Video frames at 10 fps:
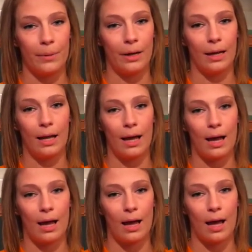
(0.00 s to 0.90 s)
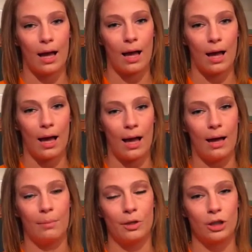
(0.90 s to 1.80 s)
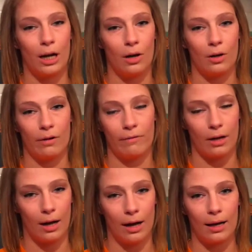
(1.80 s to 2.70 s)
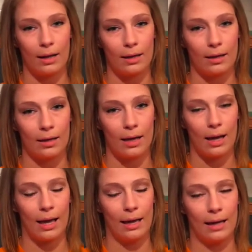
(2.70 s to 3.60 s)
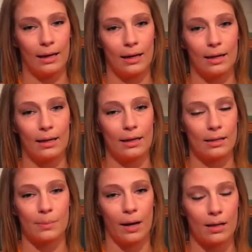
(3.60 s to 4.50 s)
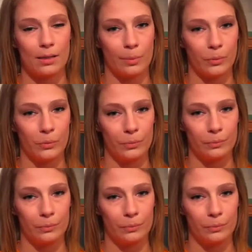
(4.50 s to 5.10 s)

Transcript: but I'm a child of God and it is possible.